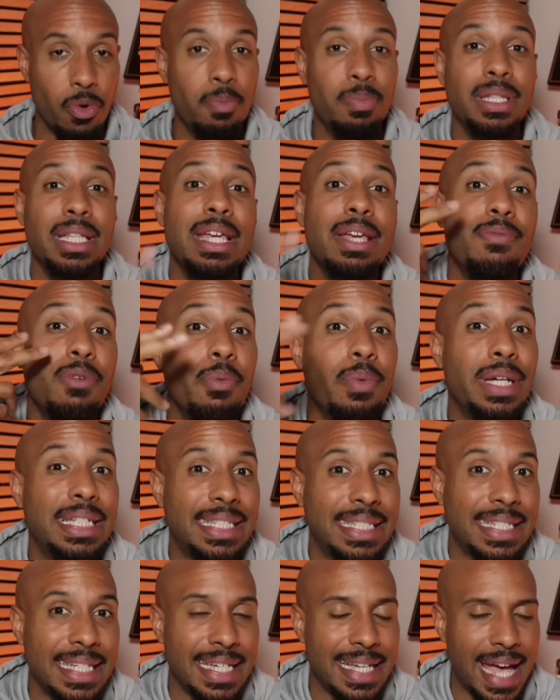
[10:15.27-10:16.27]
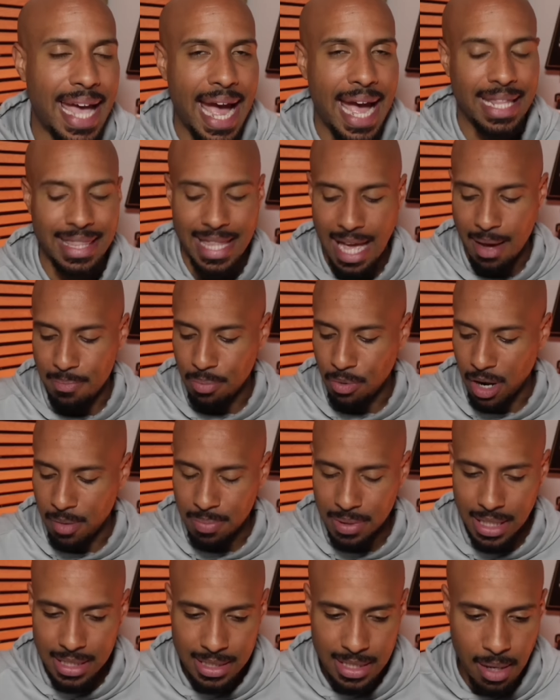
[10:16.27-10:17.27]
We'll believe what we see at that point,
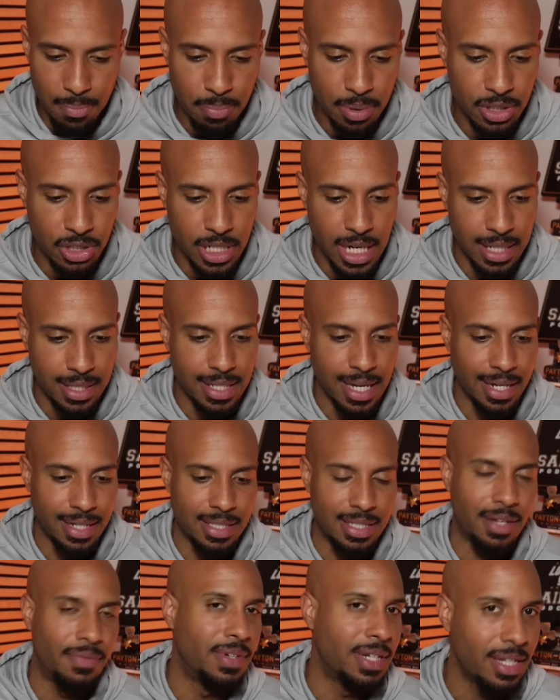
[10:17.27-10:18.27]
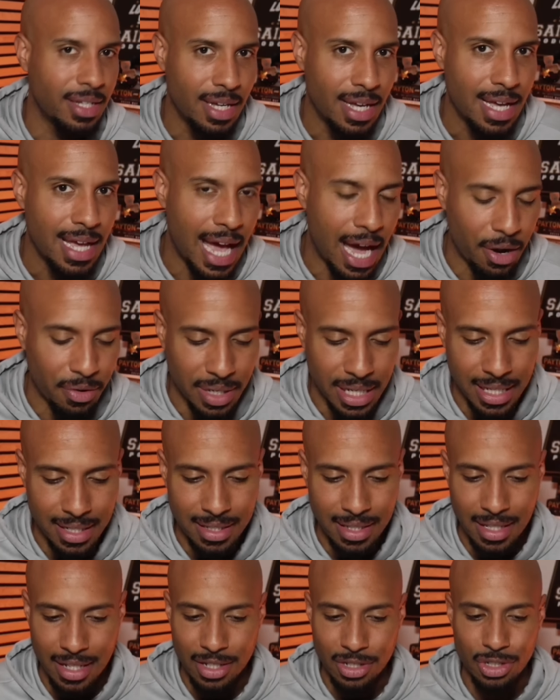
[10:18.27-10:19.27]
but let's not project negativity out
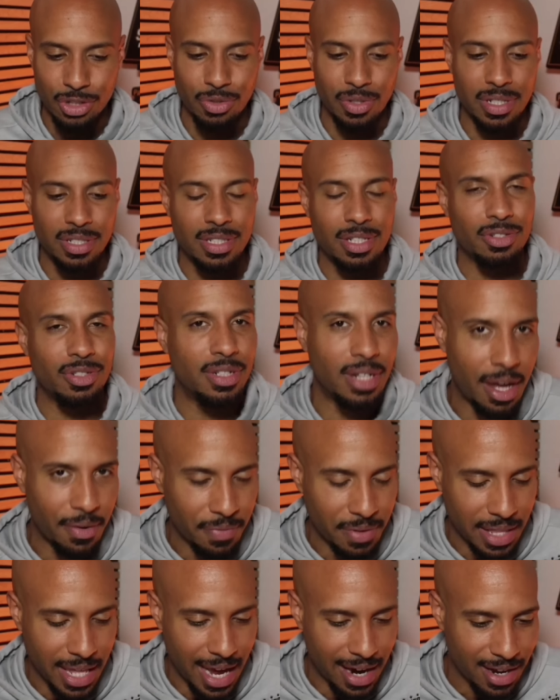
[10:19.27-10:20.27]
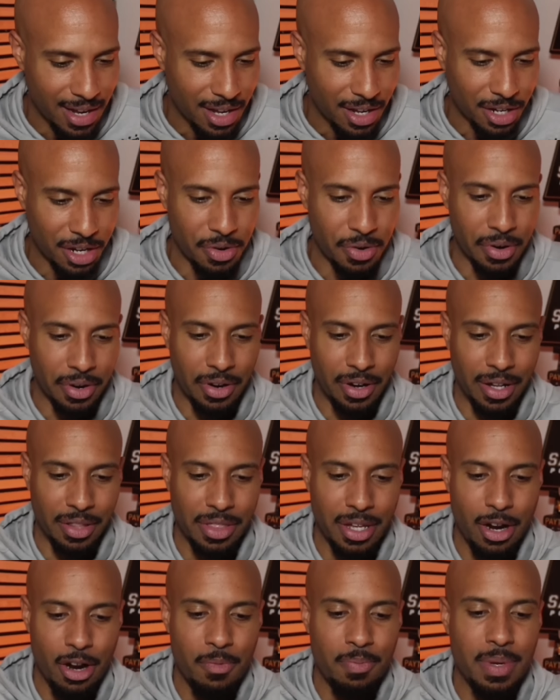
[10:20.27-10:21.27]
in the streets. There's enough of that going on.
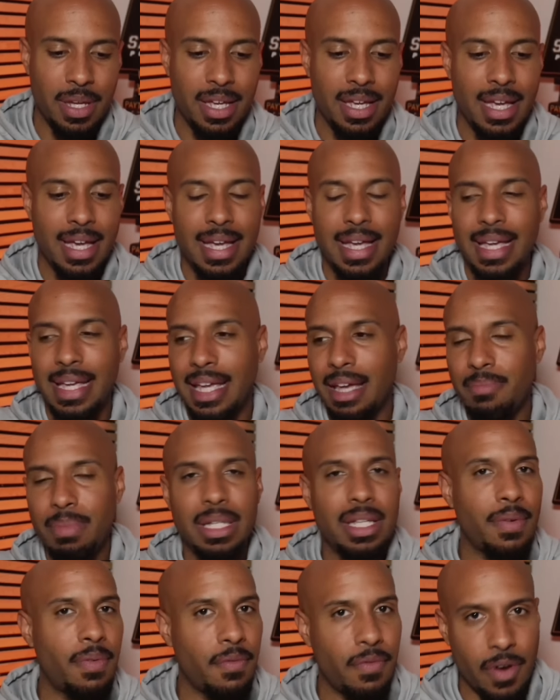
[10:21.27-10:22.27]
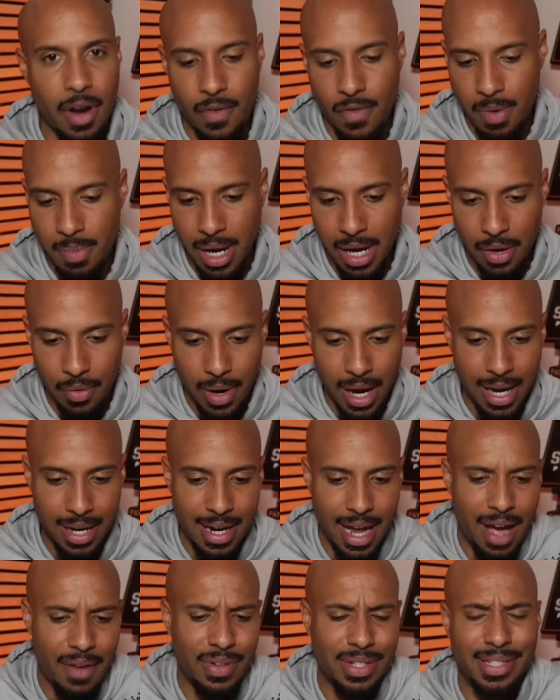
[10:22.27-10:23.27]
Therapy can be different for everybody, right?
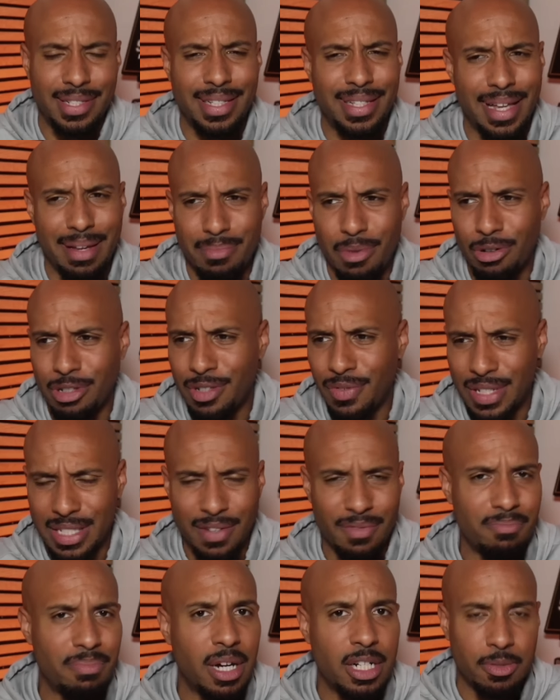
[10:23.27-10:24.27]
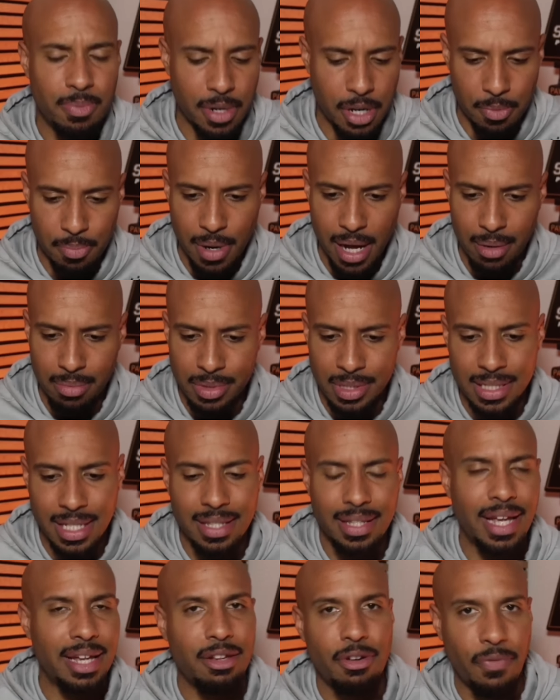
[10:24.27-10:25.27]
And obviously, like, most of us have much bigger problems
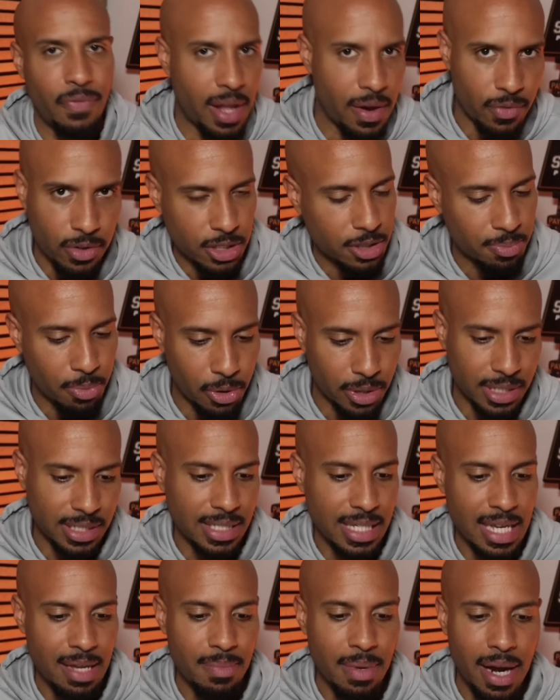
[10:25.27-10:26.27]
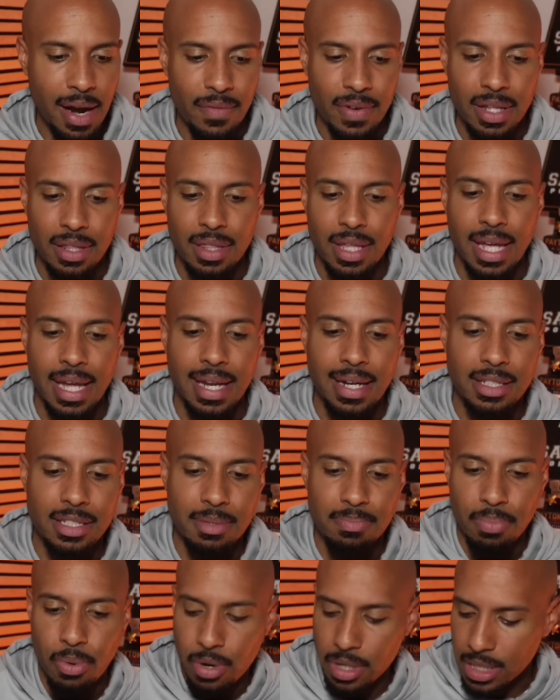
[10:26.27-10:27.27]
than like your favorite sports team and everything. And it's
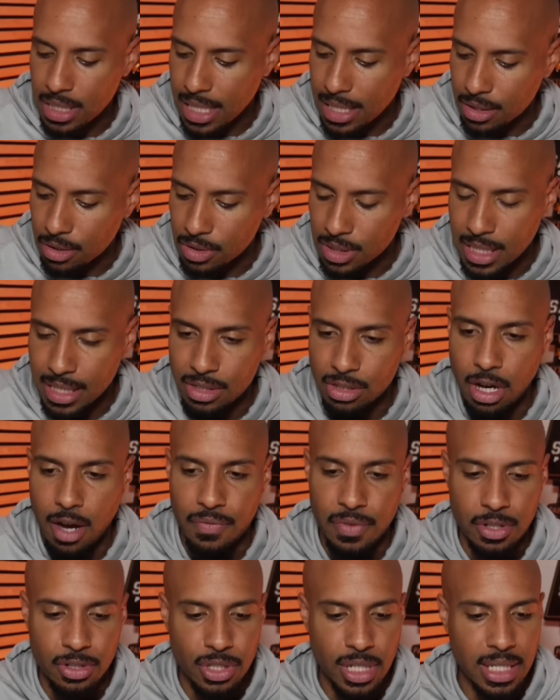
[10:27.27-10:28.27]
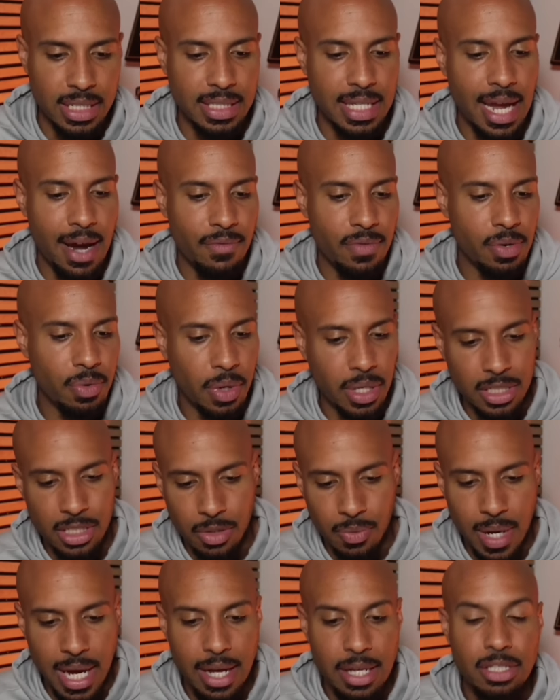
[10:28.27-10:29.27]
important to get those things off your chest every once
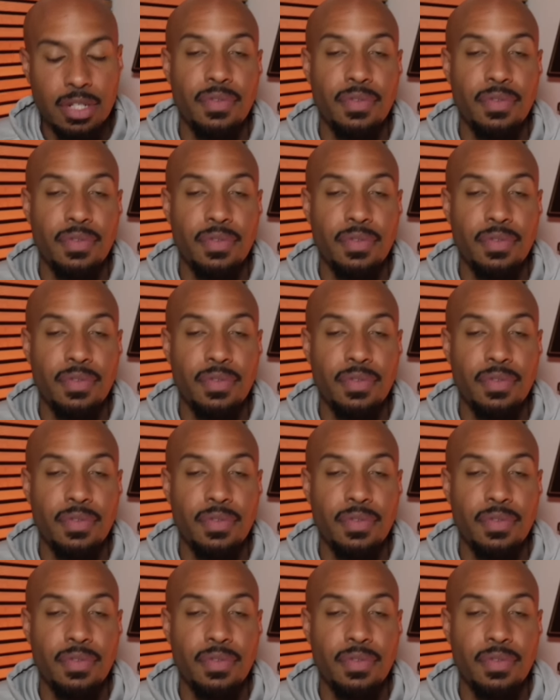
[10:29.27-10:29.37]
in a while.